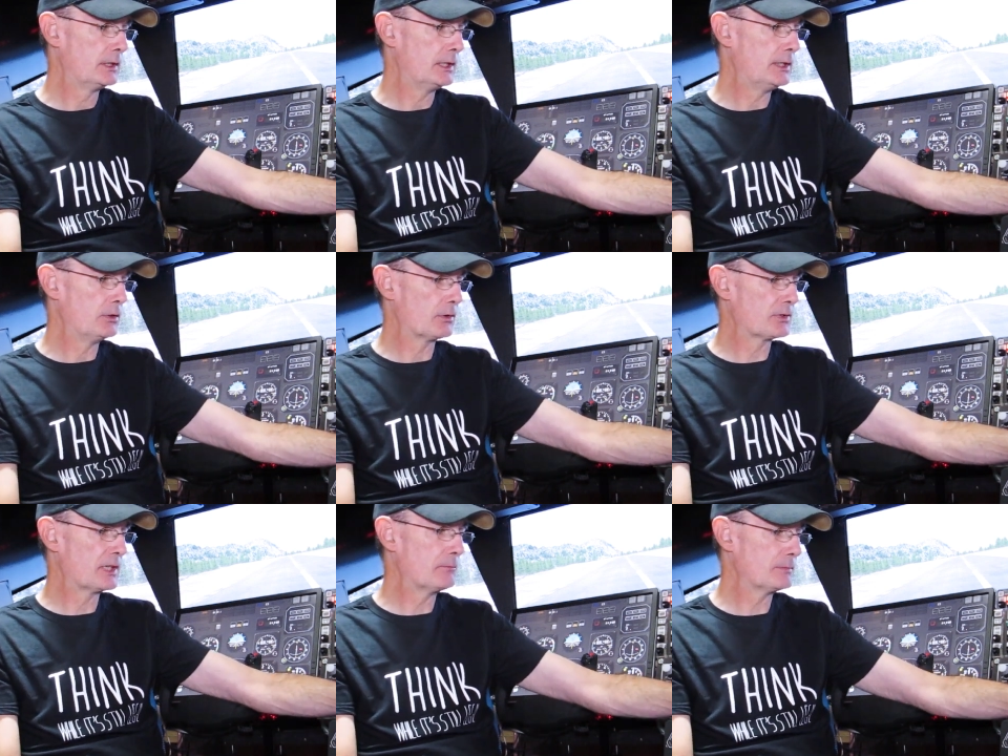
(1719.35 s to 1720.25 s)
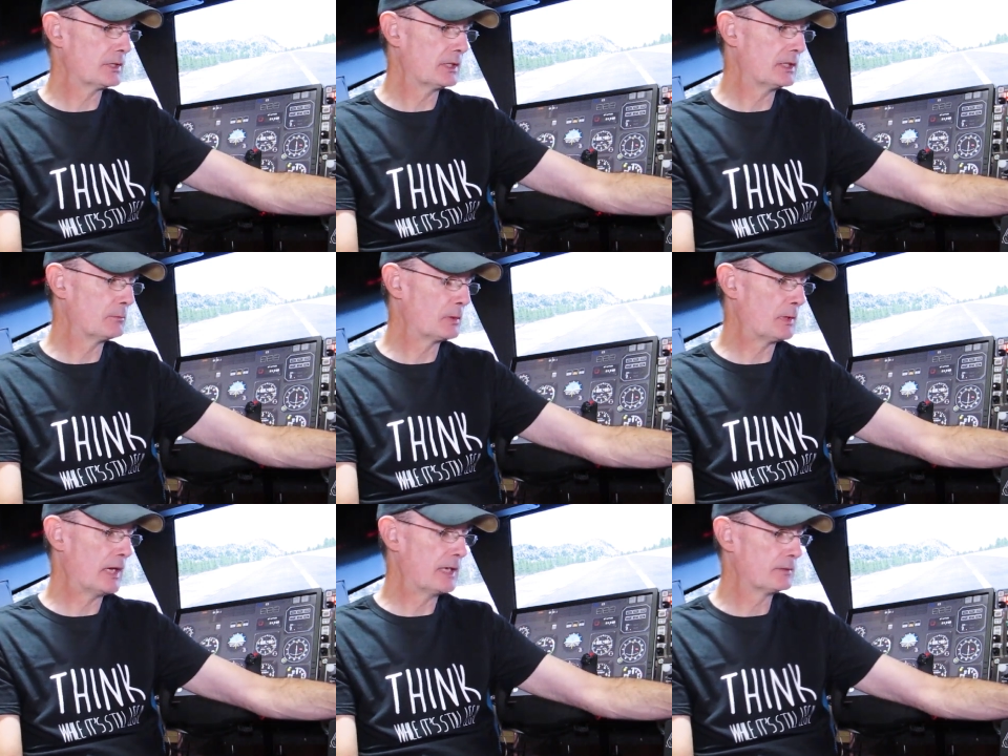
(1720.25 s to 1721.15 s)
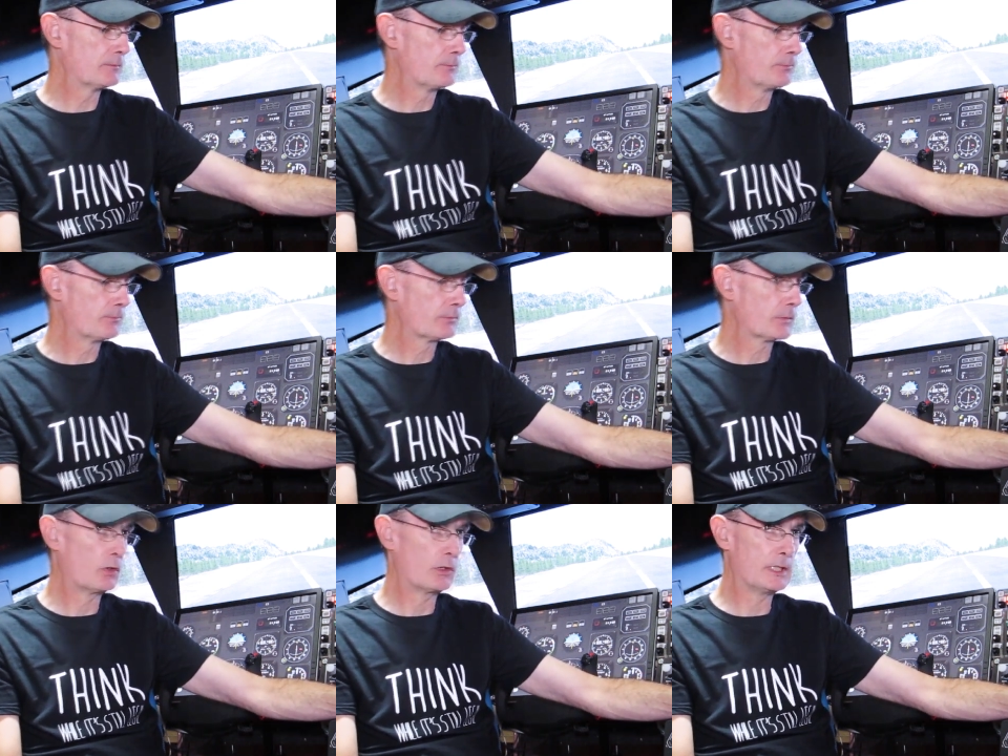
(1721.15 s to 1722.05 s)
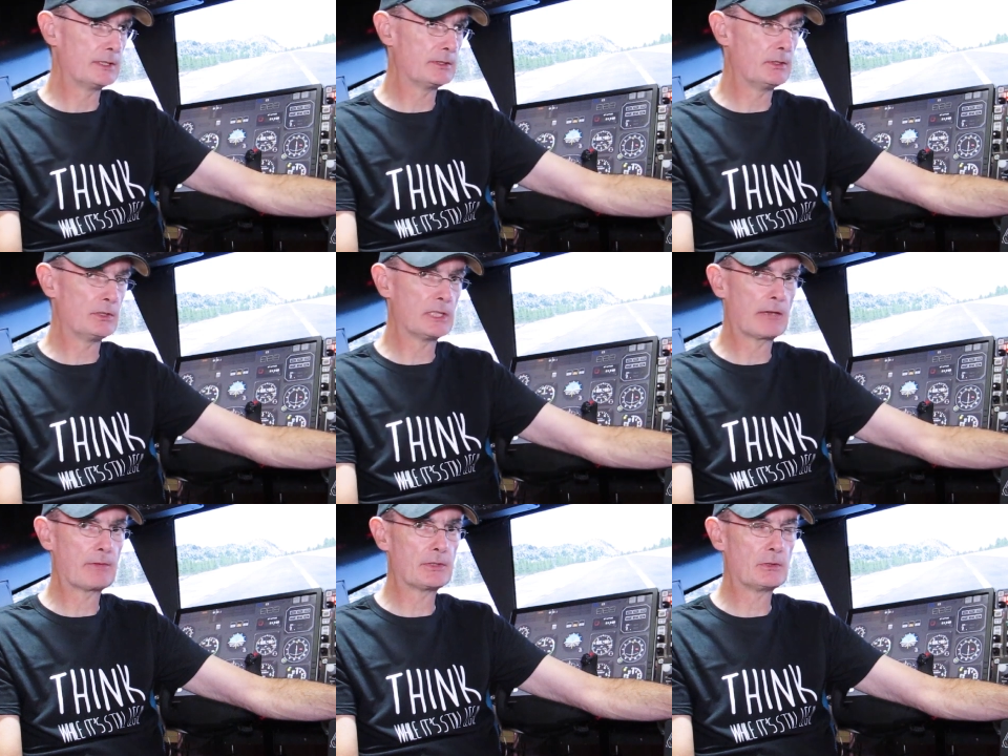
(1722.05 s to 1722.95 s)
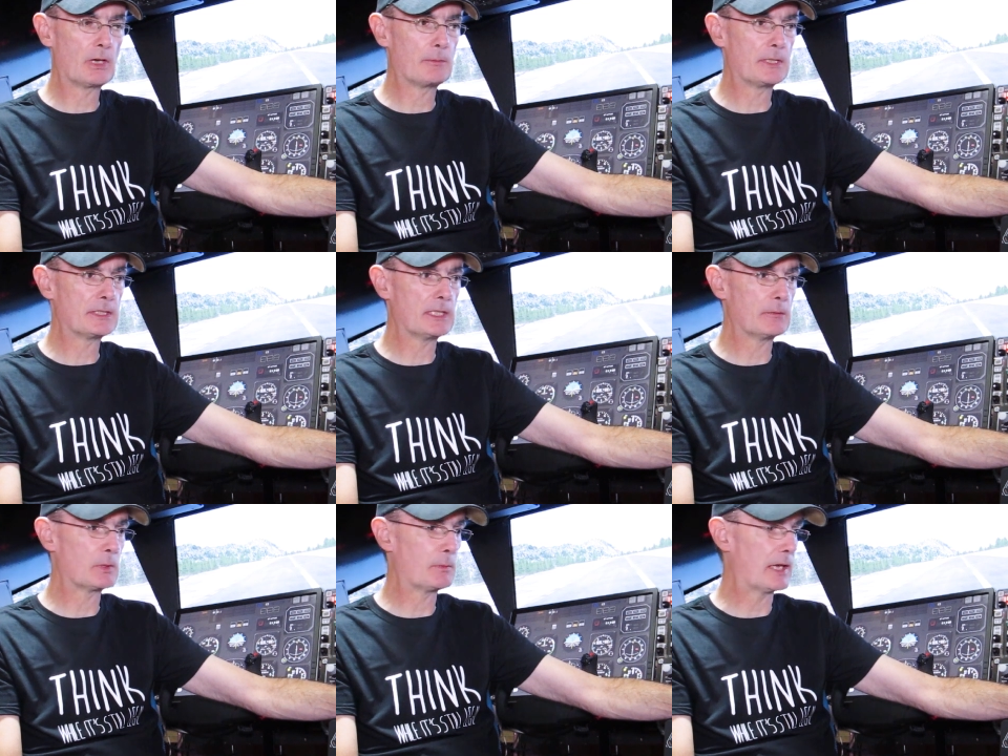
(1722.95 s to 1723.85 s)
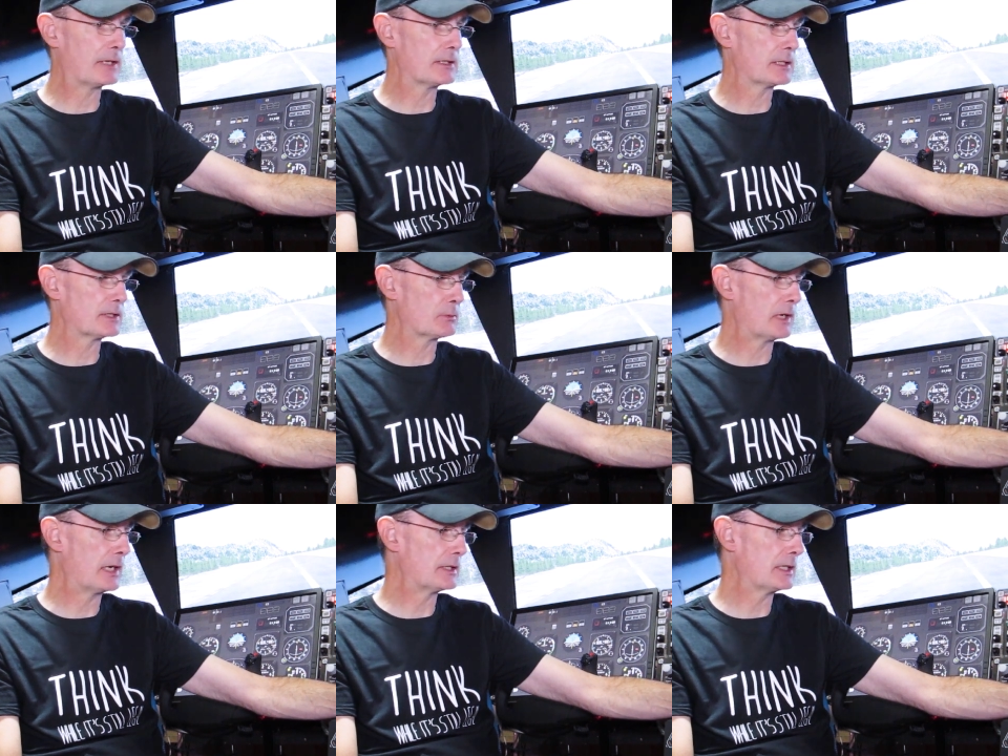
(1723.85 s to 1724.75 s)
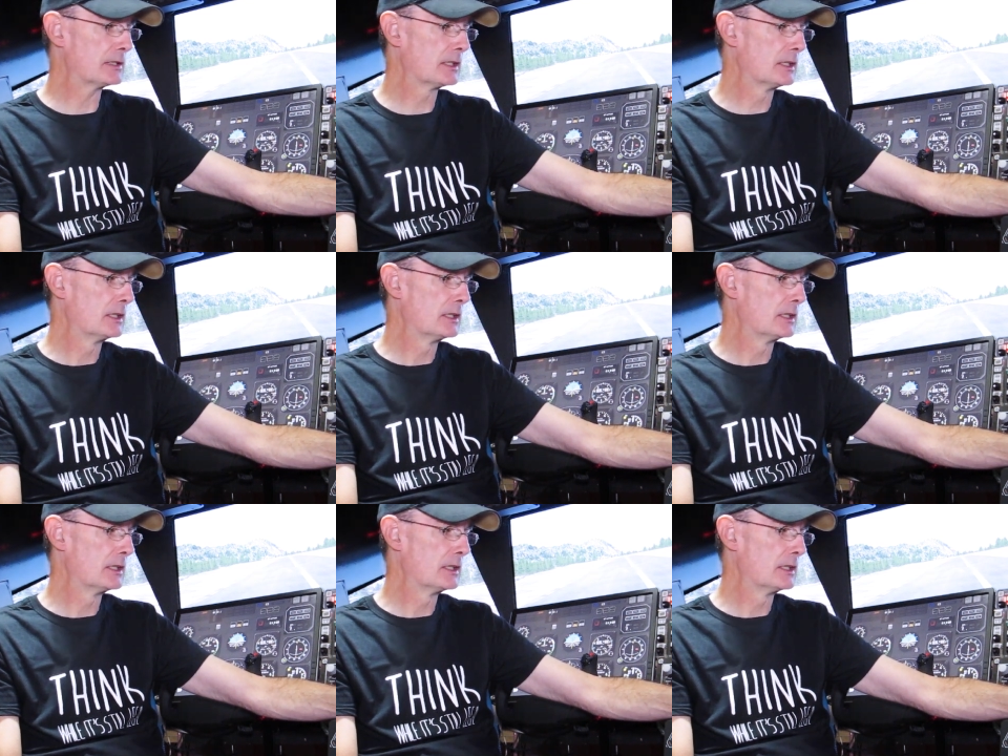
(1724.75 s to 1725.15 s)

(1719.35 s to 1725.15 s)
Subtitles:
in your sim, certainly in prepared, or at least using FSU IPC in prepared. That's the way I did it.